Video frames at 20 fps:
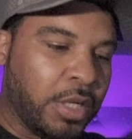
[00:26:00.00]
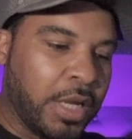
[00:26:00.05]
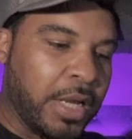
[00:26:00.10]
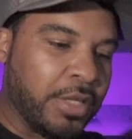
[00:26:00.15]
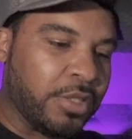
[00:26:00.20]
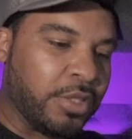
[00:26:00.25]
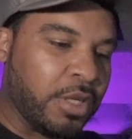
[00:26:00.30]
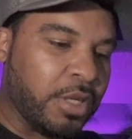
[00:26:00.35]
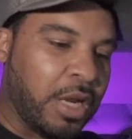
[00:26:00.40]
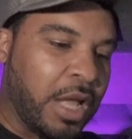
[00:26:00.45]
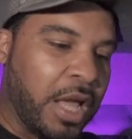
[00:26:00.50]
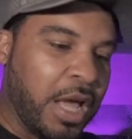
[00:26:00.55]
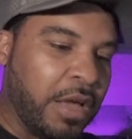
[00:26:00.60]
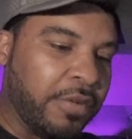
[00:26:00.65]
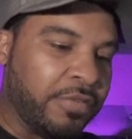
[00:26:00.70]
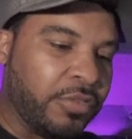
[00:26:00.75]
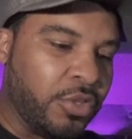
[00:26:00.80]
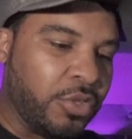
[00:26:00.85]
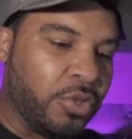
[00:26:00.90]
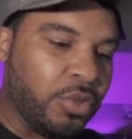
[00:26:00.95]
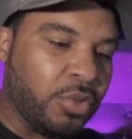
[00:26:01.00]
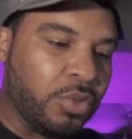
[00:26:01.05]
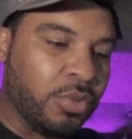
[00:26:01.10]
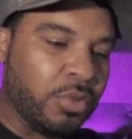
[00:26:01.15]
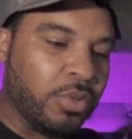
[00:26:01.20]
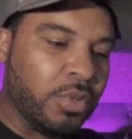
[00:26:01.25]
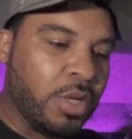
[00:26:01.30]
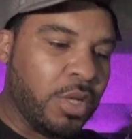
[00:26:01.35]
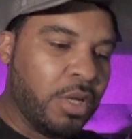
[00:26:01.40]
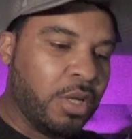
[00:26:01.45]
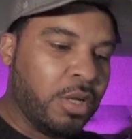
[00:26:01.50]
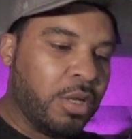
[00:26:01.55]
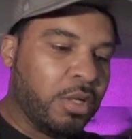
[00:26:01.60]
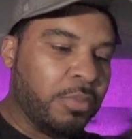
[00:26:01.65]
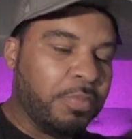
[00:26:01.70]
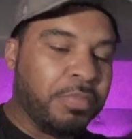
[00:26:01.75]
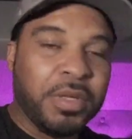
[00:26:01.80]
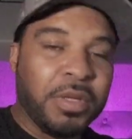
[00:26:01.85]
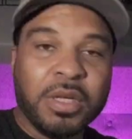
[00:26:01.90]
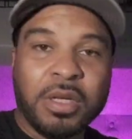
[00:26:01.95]
guys are gonna have to
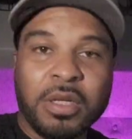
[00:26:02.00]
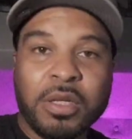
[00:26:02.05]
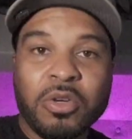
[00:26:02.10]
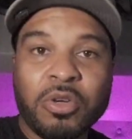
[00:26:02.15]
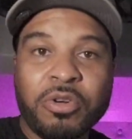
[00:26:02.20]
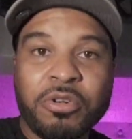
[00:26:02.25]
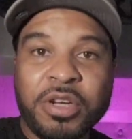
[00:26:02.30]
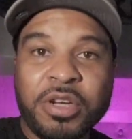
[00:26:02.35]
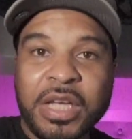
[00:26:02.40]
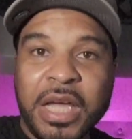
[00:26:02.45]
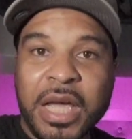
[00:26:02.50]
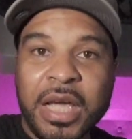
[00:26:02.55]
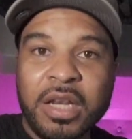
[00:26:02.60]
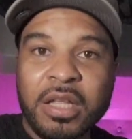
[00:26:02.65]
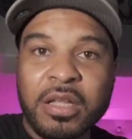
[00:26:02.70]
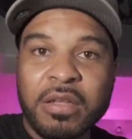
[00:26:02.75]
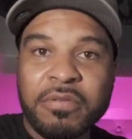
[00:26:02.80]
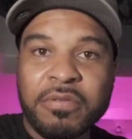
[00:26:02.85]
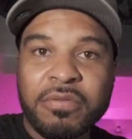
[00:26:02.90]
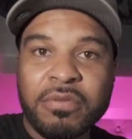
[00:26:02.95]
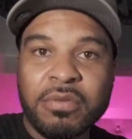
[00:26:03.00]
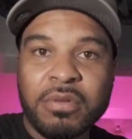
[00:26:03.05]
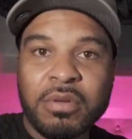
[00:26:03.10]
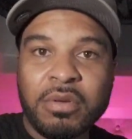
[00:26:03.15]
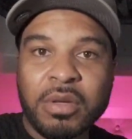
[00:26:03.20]
get a little creative